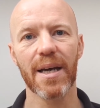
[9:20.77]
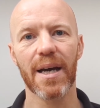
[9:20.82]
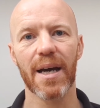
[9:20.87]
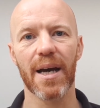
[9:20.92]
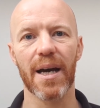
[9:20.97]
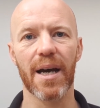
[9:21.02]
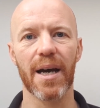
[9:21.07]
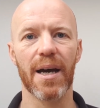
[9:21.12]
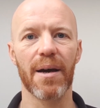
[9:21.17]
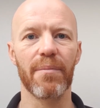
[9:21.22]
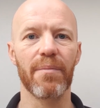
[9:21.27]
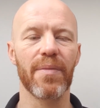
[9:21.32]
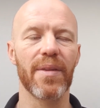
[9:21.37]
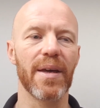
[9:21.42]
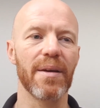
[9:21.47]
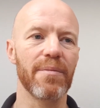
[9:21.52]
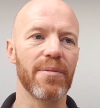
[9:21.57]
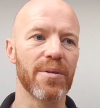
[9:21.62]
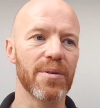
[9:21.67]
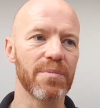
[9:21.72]

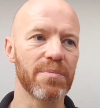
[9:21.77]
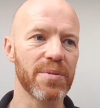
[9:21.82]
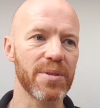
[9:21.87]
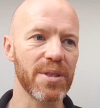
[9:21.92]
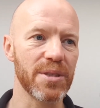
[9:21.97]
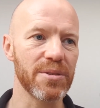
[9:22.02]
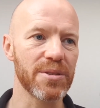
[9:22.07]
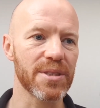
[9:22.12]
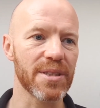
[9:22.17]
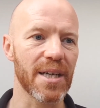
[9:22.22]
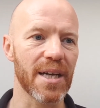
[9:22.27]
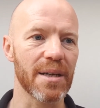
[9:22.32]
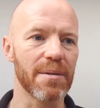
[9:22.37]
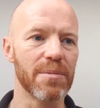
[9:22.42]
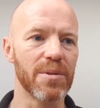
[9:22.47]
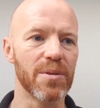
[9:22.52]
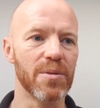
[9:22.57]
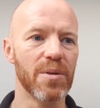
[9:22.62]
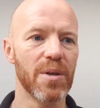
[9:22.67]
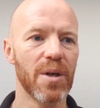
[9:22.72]
They will produce an
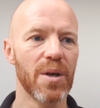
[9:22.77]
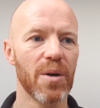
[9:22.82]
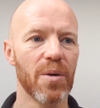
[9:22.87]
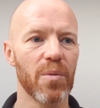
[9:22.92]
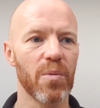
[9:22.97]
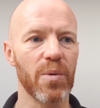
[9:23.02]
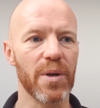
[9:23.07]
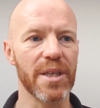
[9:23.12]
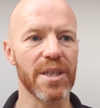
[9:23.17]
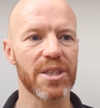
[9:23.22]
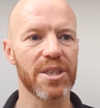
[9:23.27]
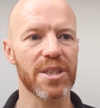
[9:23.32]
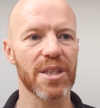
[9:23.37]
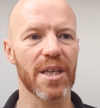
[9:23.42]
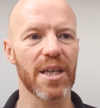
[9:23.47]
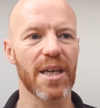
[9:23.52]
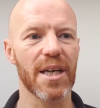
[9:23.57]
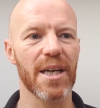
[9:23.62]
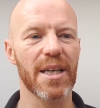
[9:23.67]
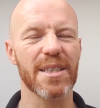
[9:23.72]
animal which
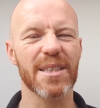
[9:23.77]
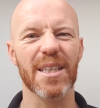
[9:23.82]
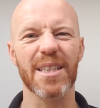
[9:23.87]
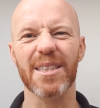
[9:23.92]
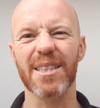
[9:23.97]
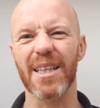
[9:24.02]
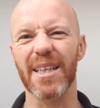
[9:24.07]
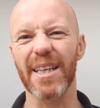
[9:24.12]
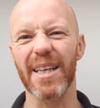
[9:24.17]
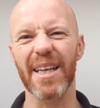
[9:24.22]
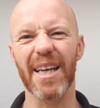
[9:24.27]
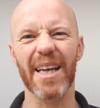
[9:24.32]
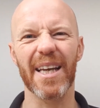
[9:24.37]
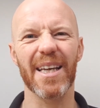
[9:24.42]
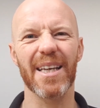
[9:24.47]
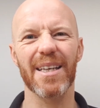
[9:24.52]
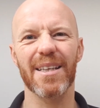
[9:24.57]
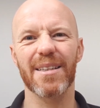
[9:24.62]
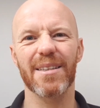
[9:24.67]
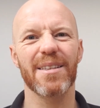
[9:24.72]

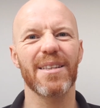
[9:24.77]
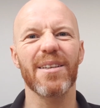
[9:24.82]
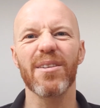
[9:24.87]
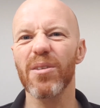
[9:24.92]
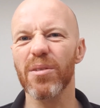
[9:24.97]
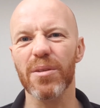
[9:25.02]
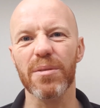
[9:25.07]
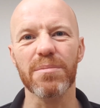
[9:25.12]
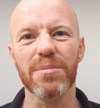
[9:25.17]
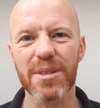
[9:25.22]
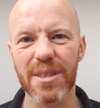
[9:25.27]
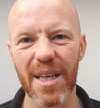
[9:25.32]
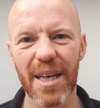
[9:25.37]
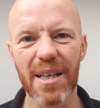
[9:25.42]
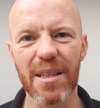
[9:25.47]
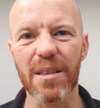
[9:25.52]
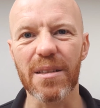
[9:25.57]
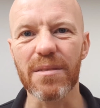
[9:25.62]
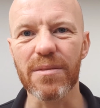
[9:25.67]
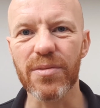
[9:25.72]
essentially they're not
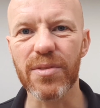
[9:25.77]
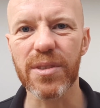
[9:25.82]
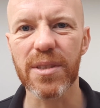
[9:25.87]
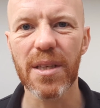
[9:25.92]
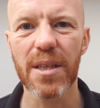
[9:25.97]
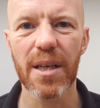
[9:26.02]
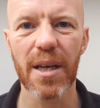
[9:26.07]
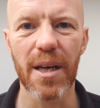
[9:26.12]
themselves,